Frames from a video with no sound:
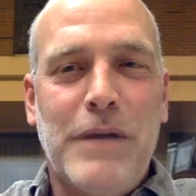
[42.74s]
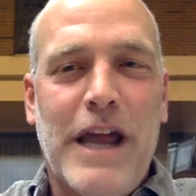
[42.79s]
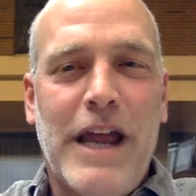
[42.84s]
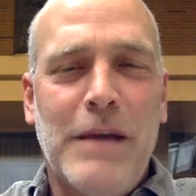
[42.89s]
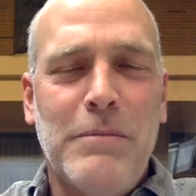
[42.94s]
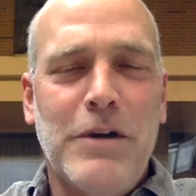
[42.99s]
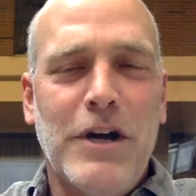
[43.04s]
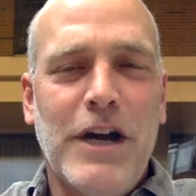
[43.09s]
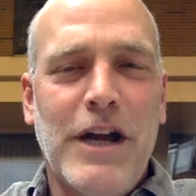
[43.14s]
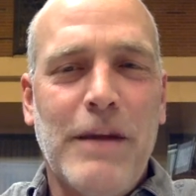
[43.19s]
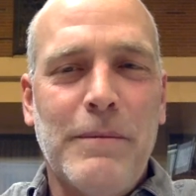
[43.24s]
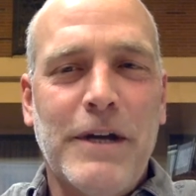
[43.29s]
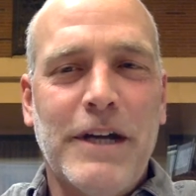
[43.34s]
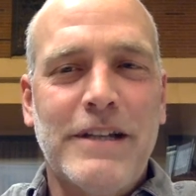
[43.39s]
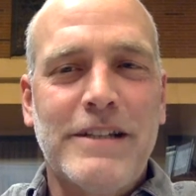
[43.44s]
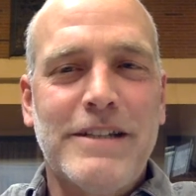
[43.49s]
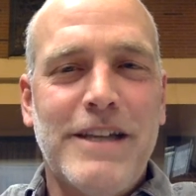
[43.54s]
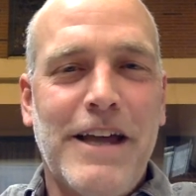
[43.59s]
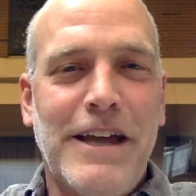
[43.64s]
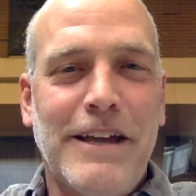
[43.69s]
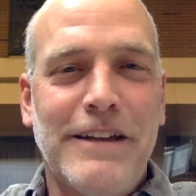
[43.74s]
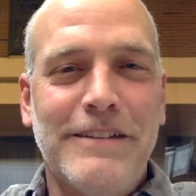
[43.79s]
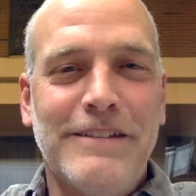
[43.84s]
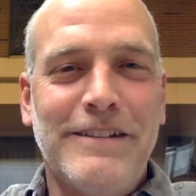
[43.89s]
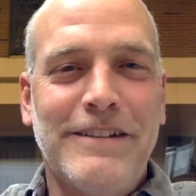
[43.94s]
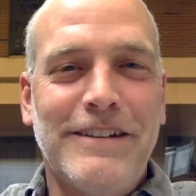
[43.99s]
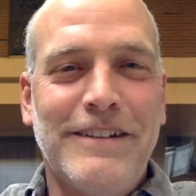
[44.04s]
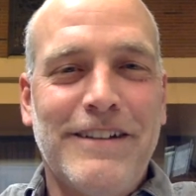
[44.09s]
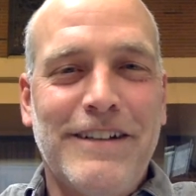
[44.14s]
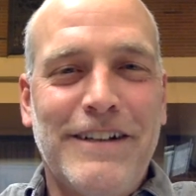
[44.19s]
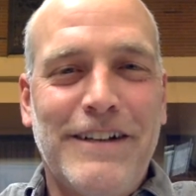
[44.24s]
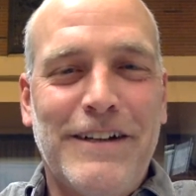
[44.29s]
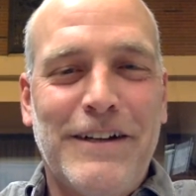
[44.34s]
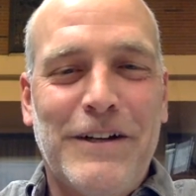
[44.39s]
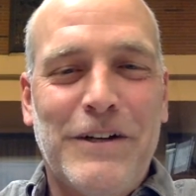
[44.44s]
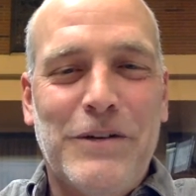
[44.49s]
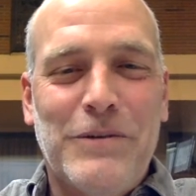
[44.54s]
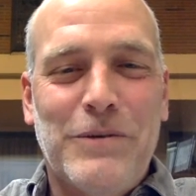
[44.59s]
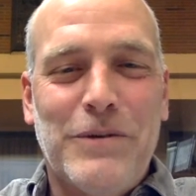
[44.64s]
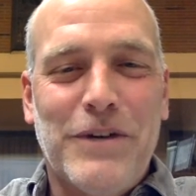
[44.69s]
Abrahamic Tent,
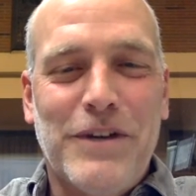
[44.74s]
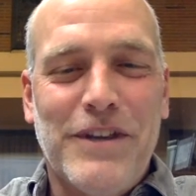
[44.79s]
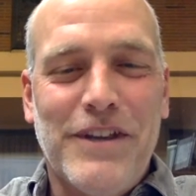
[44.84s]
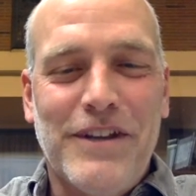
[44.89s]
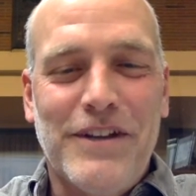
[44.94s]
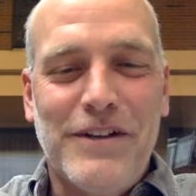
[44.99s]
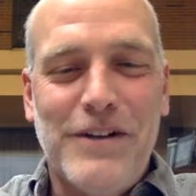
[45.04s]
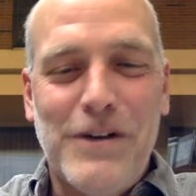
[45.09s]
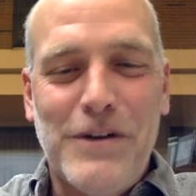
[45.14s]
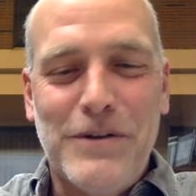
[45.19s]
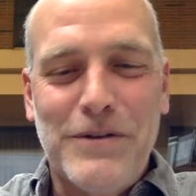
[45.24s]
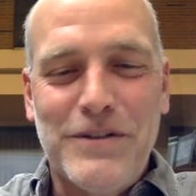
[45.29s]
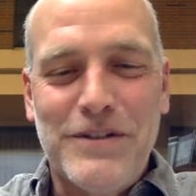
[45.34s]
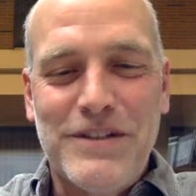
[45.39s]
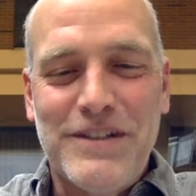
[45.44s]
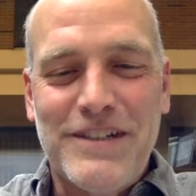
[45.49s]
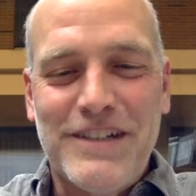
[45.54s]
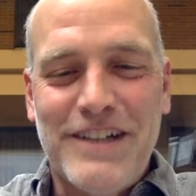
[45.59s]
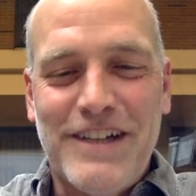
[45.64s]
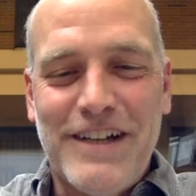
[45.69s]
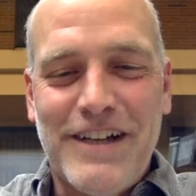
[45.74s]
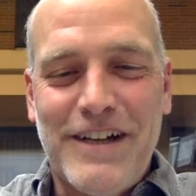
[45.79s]
where they'll host